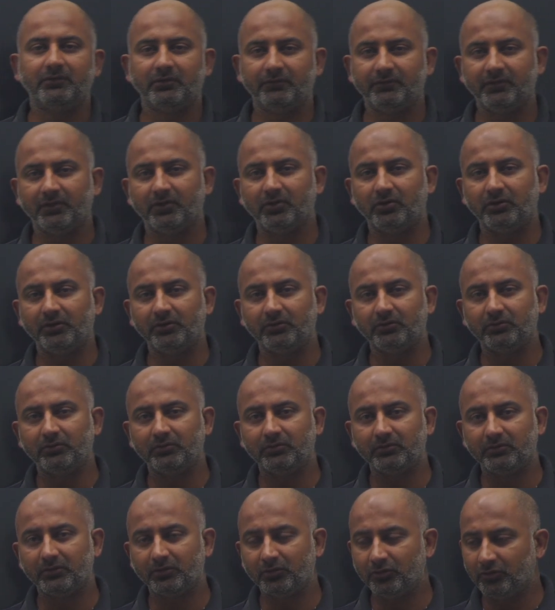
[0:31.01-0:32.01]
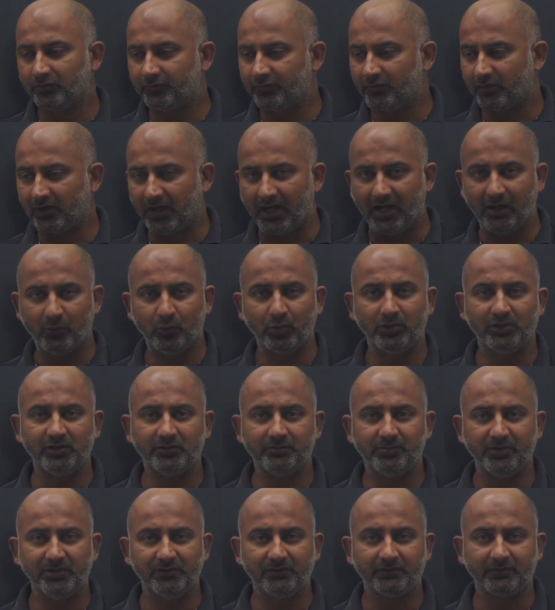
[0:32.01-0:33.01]
So if you're going to go for
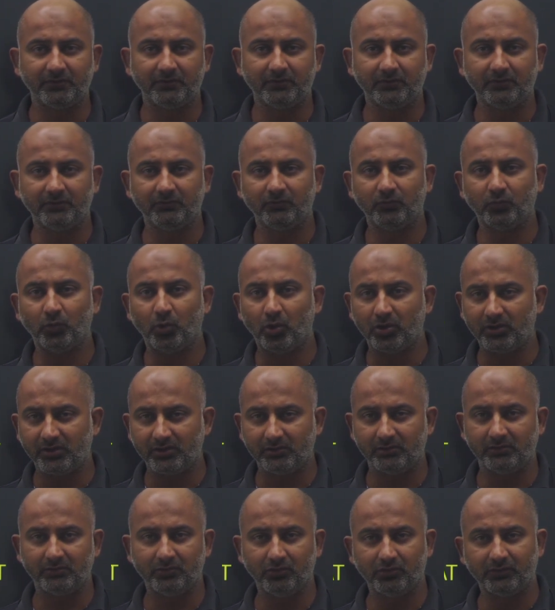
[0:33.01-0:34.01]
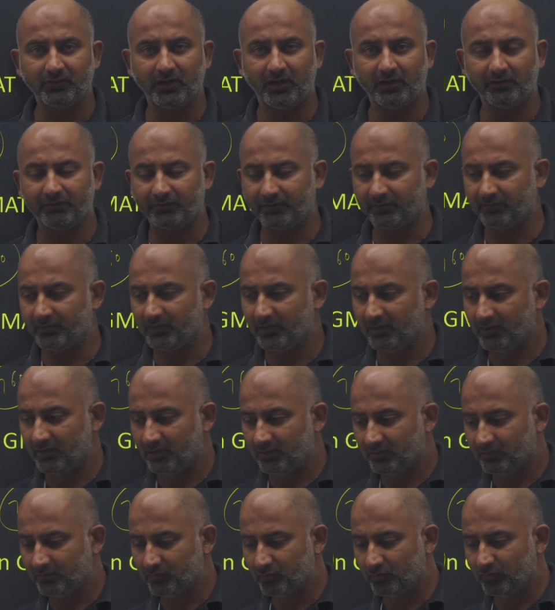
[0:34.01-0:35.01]
Harvard, Princeton, Wharton, those kind of
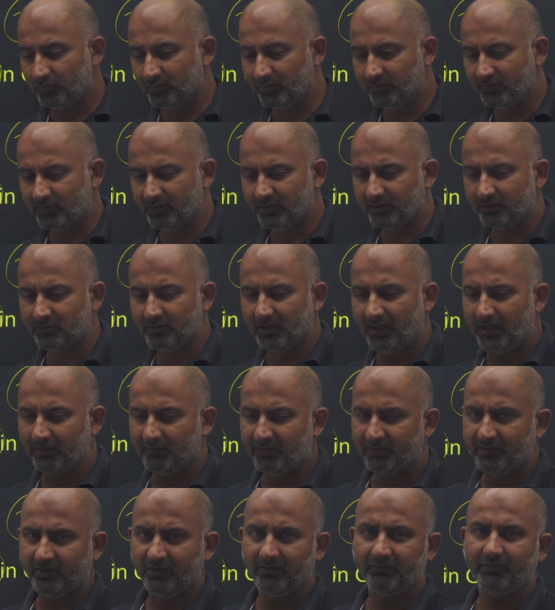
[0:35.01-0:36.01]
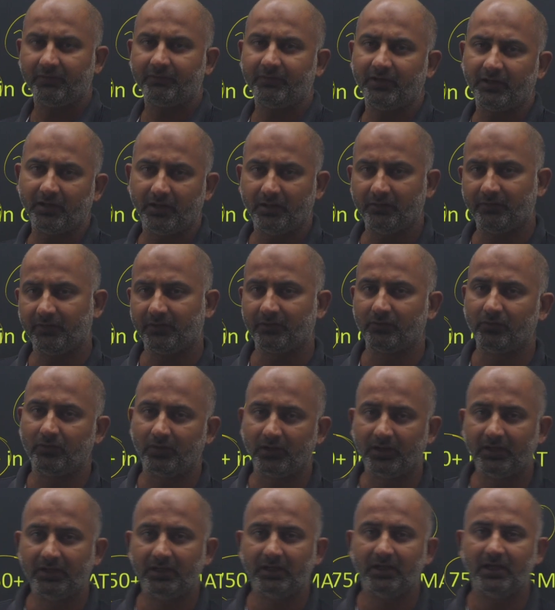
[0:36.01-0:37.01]
schools, you need to have a 750 kind of a
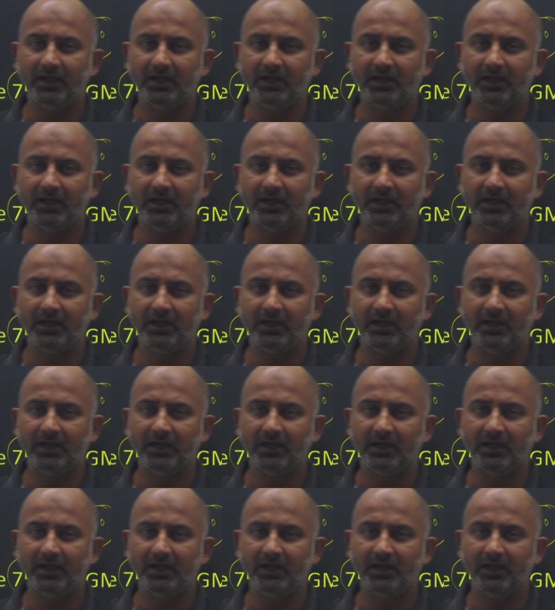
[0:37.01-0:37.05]
score.